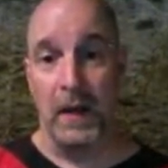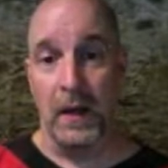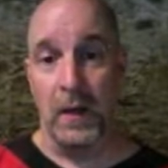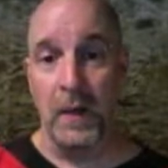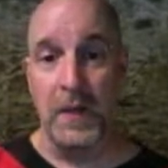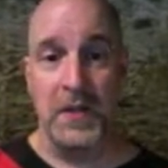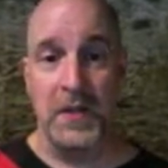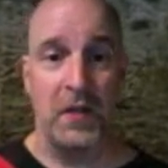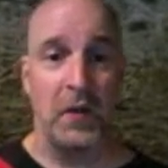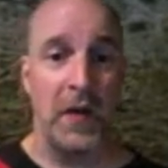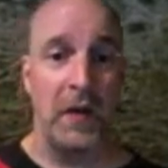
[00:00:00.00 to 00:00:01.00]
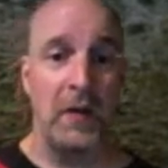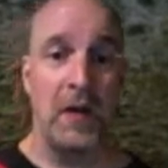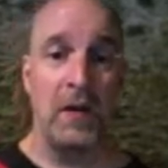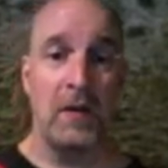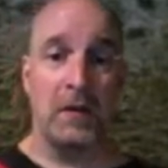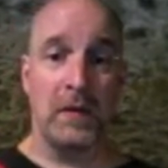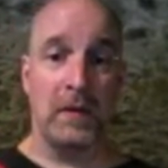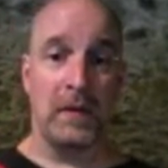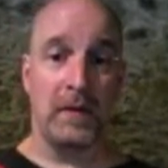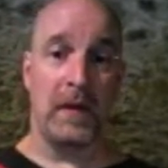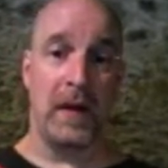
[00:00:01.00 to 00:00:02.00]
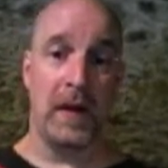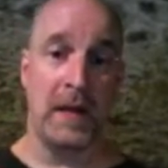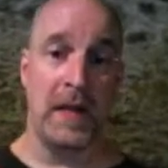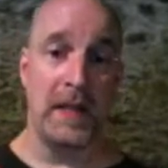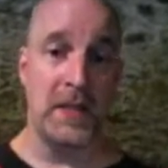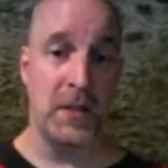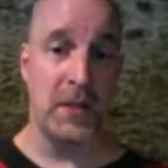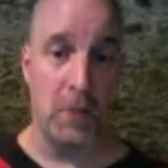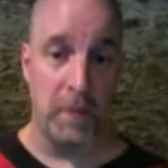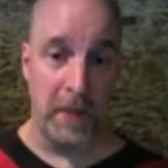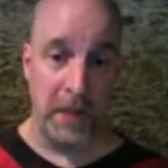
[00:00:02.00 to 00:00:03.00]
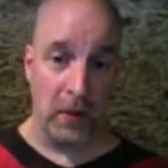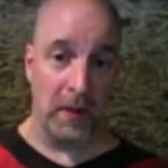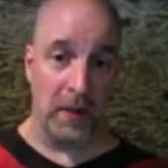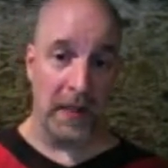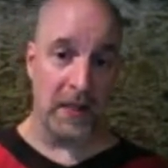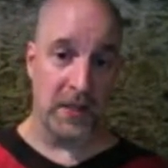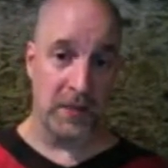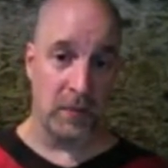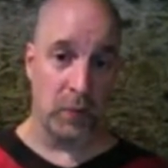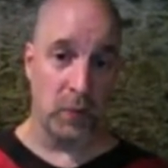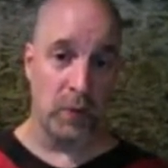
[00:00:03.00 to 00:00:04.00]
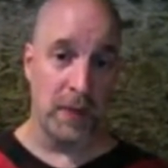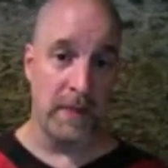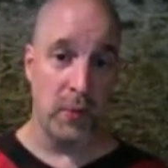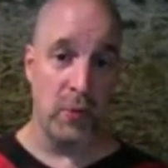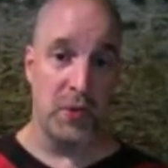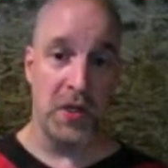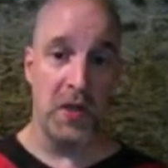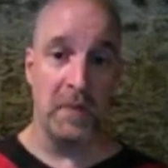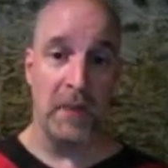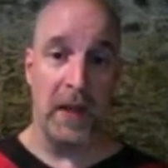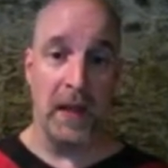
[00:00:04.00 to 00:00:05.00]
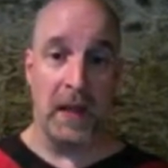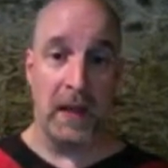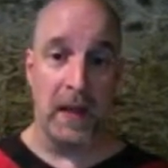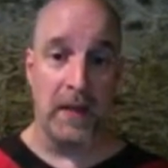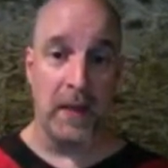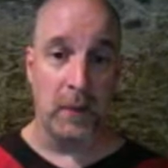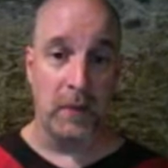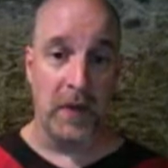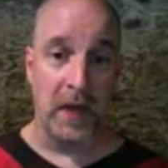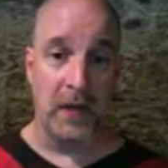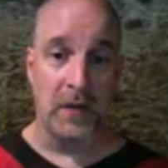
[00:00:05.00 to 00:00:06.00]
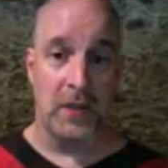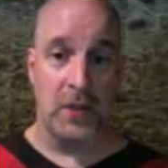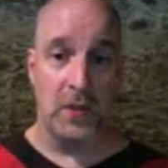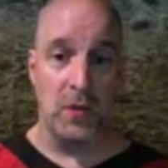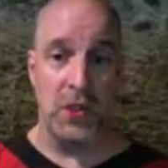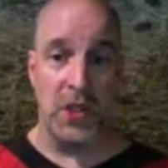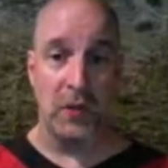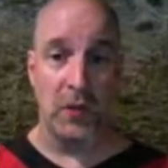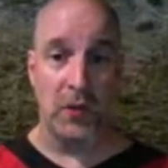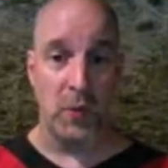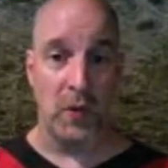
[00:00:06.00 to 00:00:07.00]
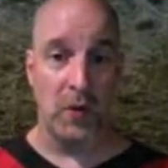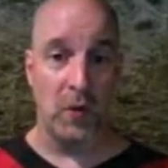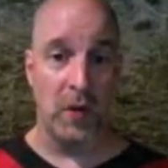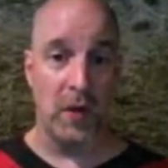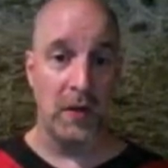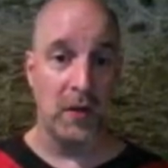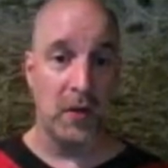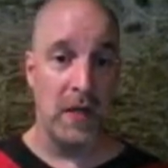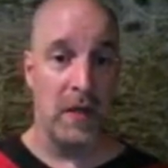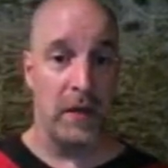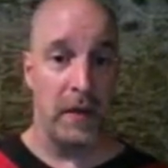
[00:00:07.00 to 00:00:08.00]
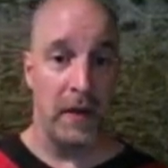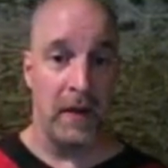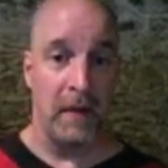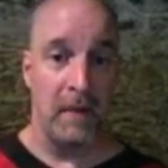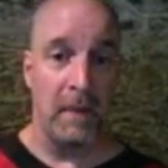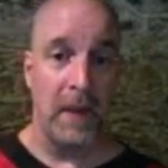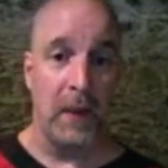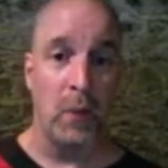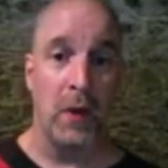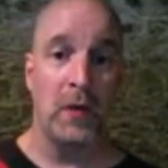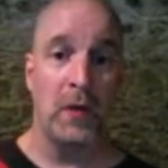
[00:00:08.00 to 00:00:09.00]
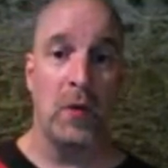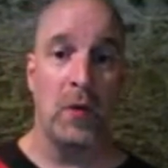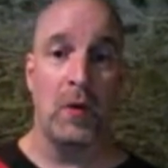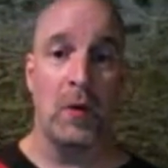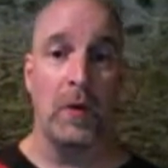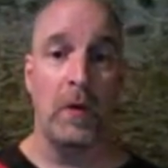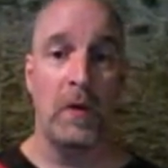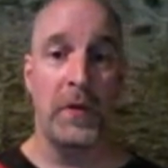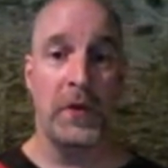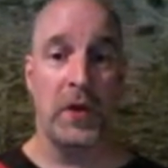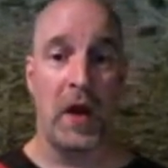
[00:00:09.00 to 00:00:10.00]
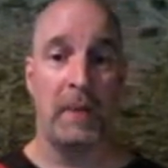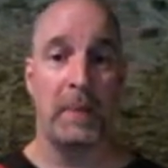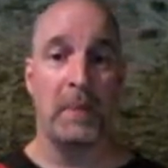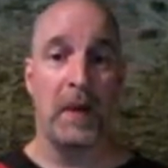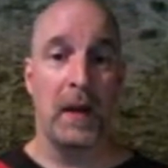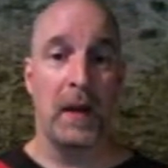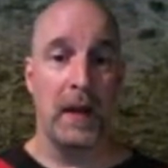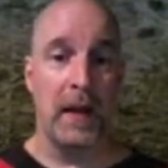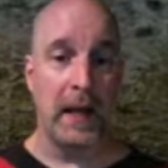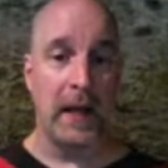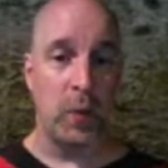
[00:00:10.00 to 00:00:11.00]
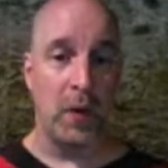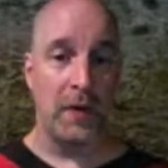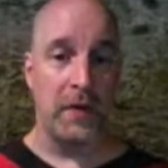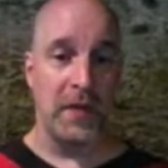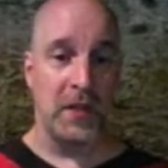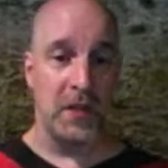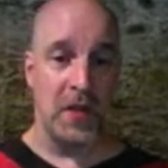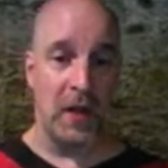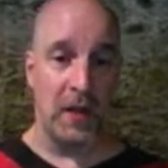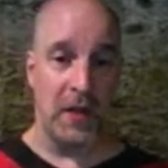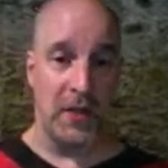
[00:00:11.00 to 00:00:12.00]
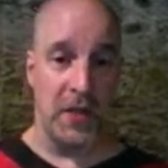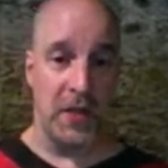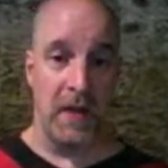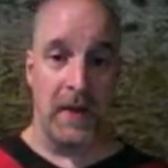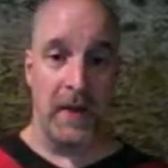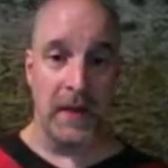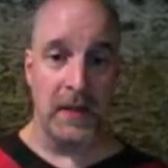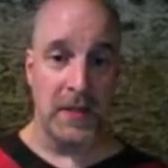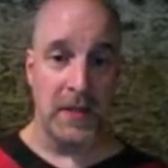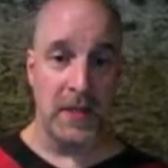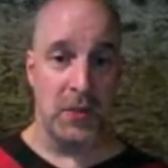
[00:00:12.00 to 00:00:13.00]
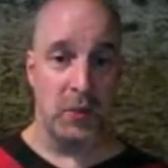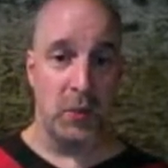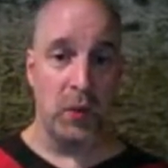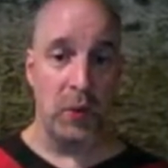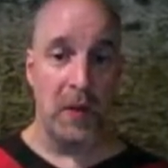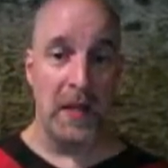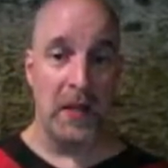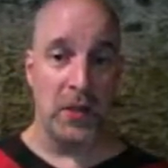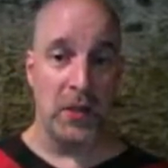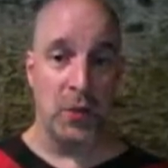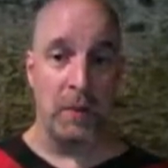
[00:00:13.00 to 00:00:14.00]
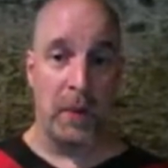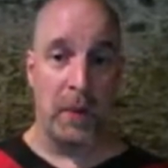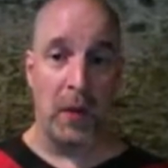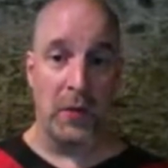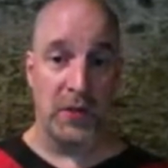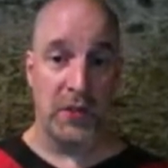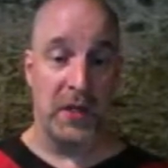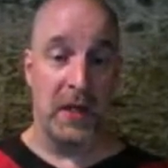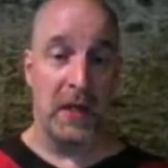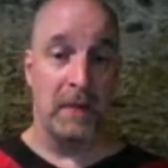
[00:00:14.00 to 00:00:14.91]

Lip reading: When this signal down here hits this repeater, it gets reboosted, and then we've got two signals, one going underneath and one going over the top. And what this does is this will create a short pulse.